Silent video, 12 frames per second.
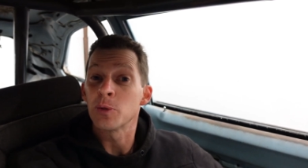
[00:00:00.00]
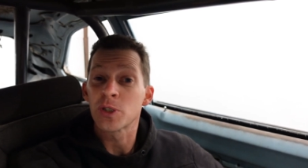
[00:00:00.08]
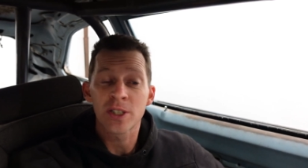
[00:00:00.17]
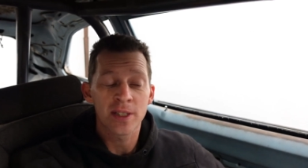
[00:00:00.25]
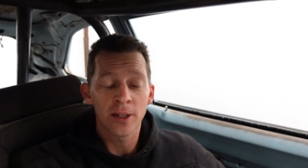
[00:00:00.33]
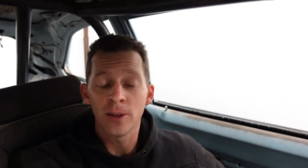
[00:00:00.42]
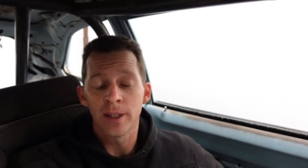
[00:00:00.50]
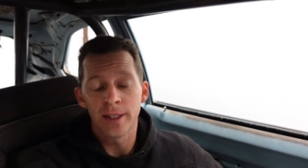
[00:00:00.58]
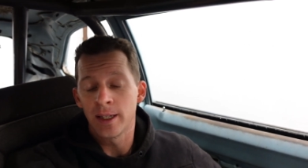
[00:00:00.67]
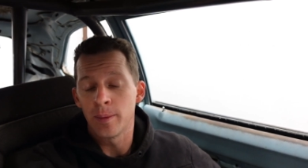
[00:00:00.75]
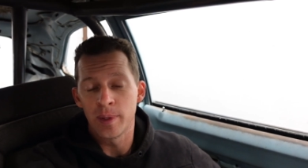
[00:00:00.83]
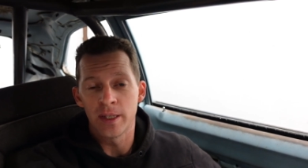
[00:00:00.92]
It still
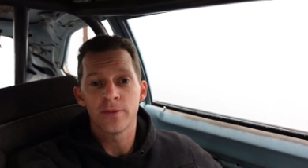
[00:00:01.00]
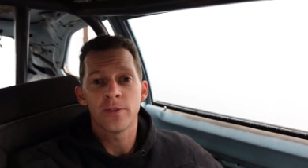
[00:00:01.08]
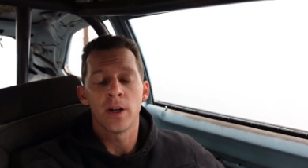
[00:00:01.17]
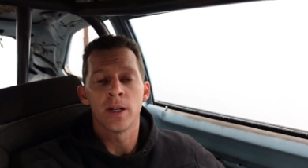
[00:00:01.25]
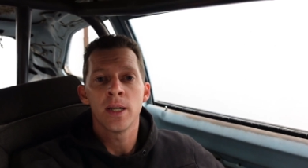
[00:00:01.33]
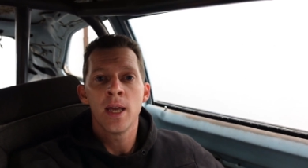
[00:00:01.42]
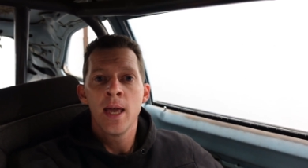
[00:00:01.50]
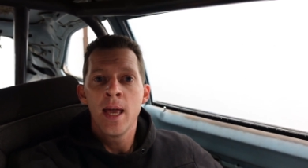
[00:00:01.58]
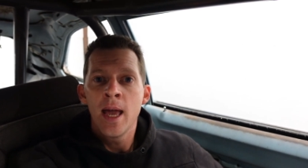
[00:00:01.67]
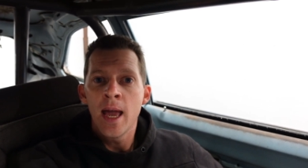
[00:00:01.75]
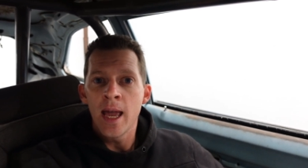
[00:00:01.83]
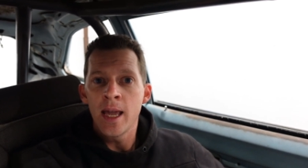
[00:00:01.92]
ended up being fun
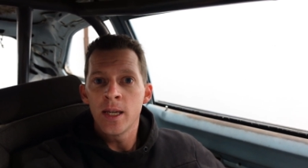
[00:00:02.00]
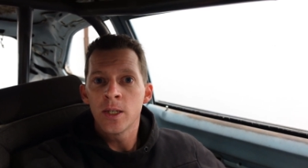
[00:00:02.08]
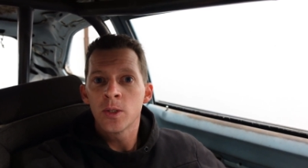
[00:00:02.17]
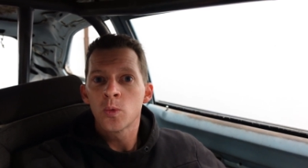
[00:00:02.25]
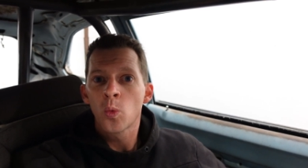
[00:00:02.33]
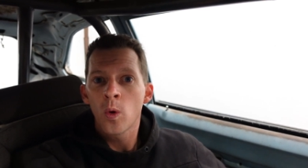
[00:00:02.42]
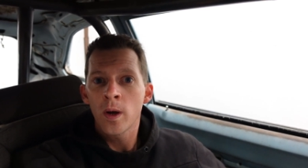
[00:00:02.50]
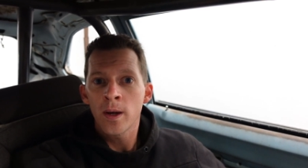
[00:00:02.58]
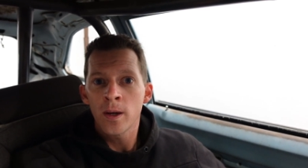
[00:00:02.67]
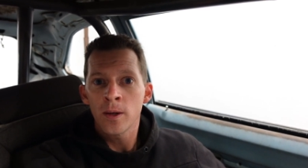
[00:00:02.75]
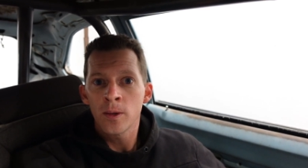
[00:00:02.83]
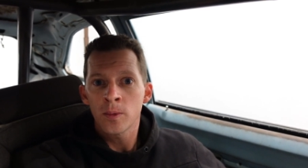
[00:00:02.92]
and
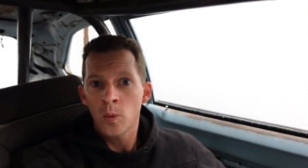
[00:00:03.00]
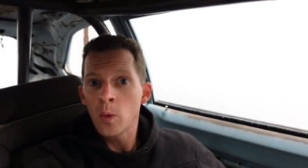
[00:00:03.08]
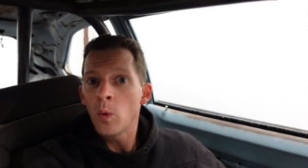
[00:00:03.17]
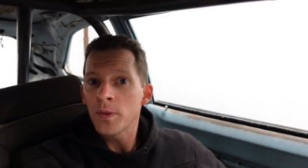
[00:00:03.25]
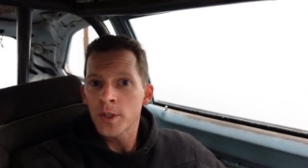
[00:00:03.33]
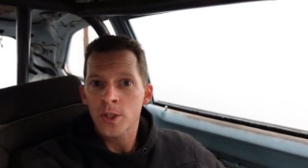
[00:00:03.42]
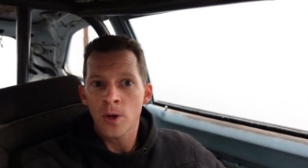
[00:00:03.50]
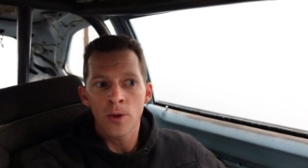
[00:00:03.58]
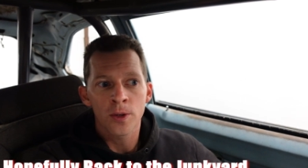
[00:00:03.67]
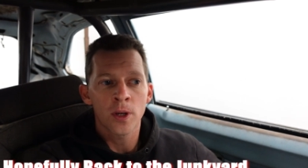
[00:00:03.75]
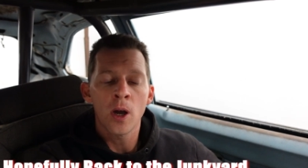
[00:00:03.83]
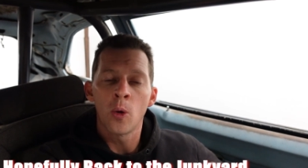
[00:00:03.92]
where we want this car
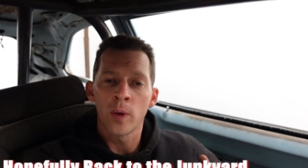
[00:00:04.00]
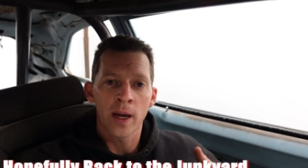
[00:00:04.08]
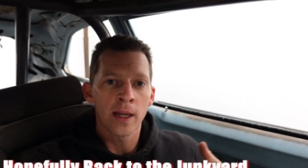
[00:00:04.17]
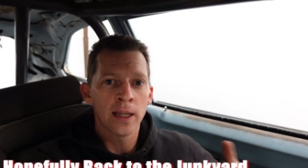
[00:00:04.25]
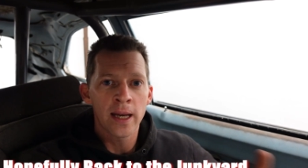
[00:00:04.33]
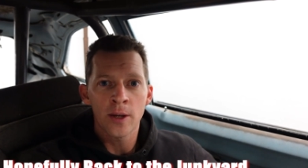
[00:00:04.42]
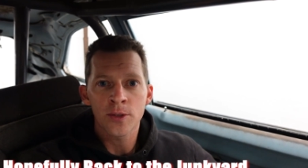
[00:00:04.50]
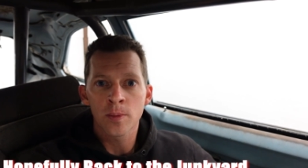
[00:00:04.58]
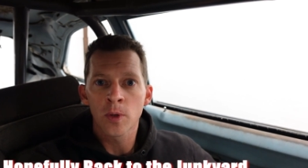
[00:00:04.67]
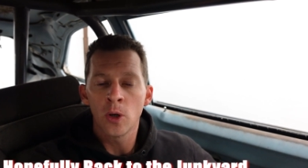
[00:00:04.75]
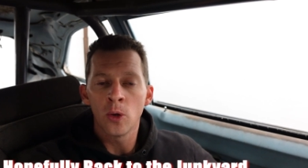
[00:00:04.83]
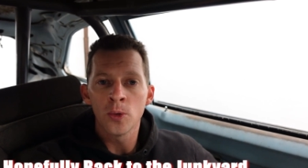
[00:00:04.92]
to go. We got to lay out
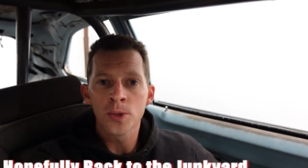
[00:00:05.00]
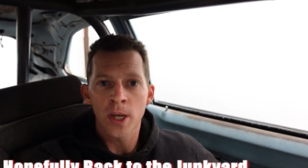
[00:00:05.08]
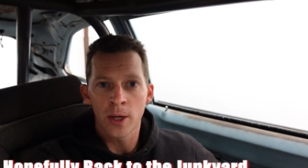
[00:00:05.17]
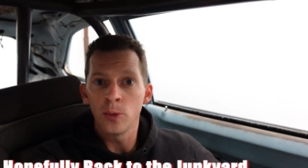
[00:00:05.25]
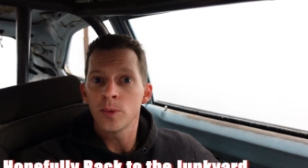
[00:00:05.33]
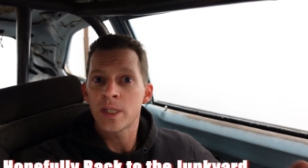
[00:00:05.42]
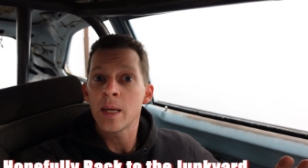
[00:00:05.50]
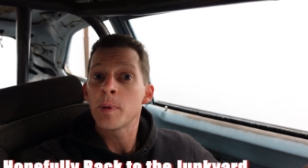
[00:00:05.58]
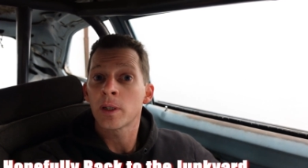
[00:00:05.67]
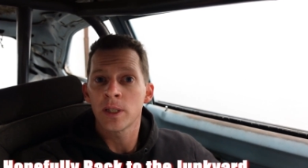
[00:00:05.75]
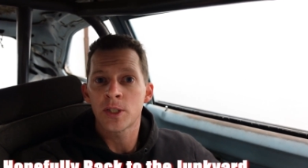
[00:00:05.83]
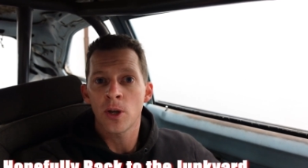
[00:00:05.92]
some goals. I don't
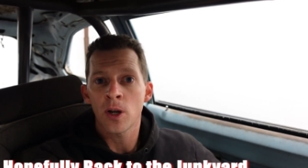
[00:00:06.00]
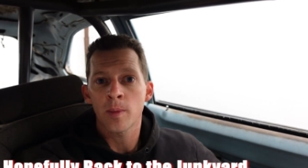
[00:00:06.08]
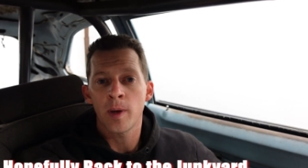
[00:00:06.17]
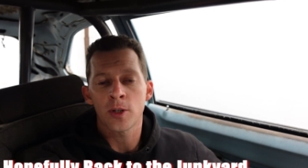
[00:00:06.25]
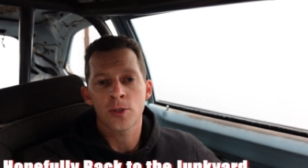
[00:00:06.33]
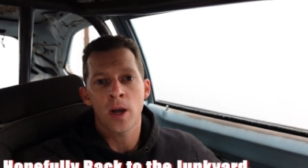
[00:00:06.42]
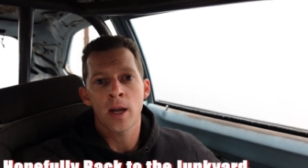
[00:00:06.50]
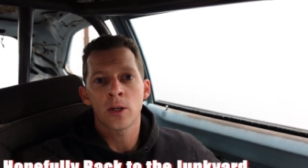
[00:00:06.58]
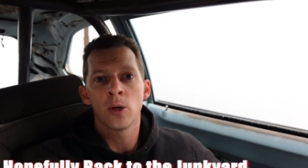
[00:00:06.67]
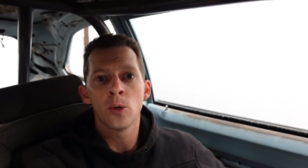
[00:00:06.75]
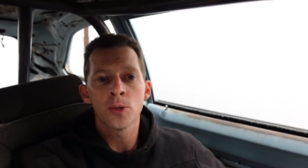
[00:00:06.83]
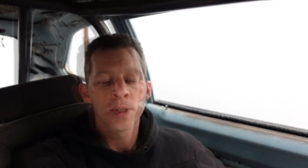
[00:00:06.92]
typically talk about track
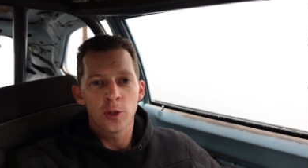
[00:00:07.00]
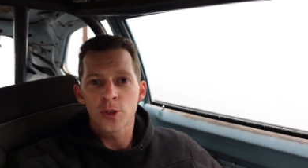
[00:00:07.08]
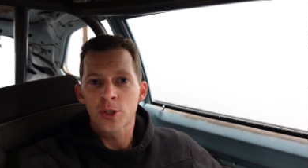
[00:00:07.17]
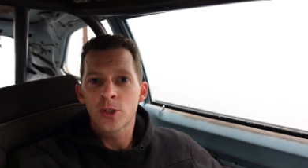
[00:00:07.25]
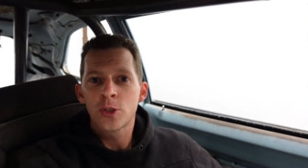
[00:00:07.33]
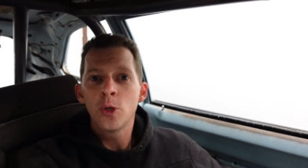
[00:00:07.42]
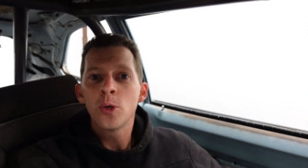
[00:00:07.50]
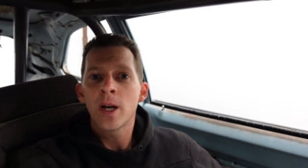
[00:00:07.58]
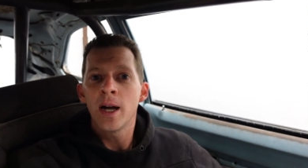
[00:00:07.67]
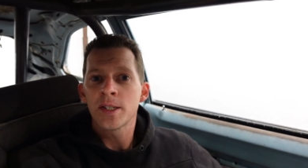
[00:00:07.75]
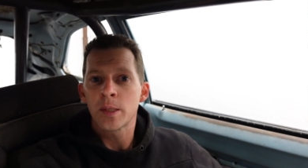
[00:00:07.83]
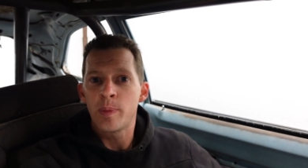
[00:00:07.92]
goals. There's two
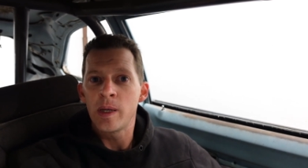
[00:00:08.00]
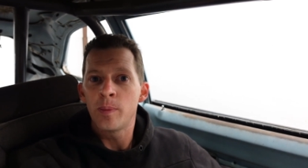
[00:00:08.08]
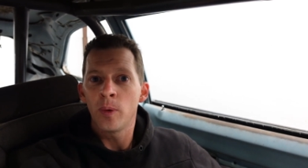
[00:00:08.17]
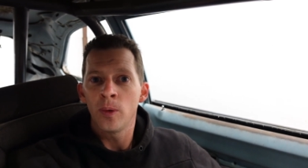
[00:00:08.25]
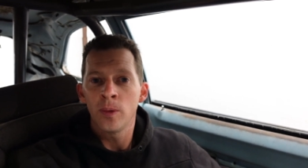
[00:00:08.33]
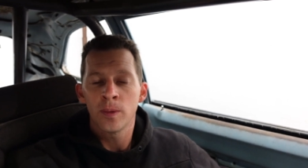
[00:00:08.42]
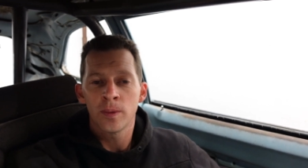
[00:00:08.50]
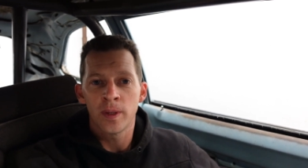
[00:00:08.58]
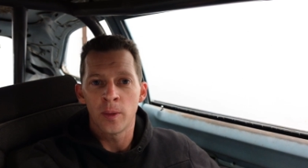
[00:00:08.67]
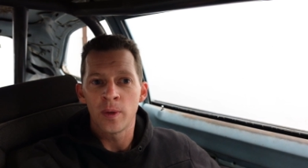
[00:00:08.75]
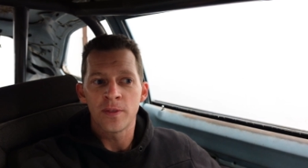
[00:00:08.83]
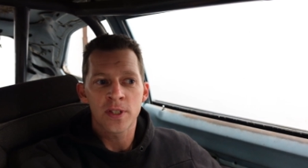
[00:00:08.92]
kinds of people
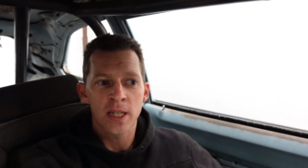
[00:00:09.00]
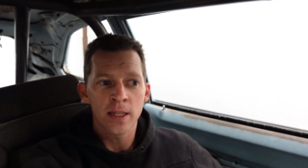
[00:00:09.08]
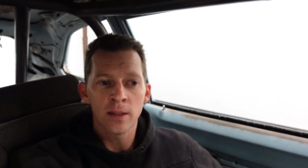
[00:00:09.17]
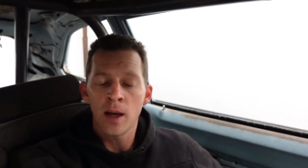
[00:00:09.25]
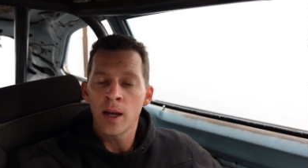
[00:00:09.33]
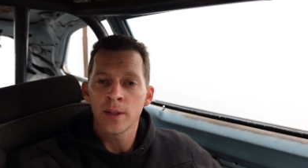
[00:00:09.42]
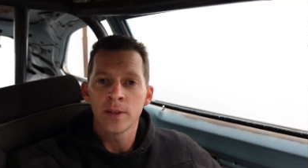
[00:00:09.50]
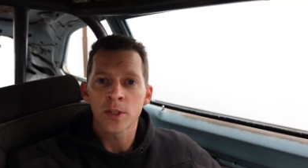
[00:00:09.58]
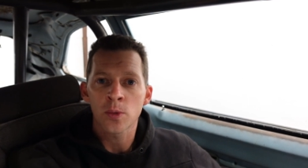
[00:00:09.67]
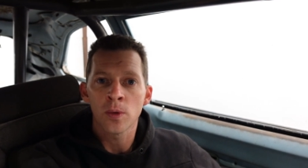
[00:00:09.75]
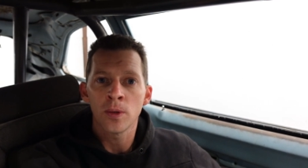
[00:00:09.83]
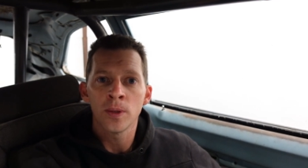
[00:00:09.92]
that we've seen a lot in
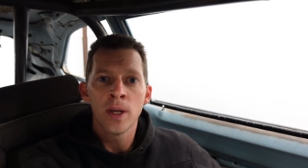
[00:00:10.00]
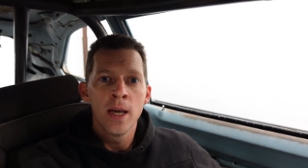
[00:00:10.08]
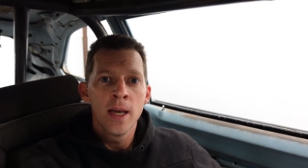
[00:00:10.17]
this world,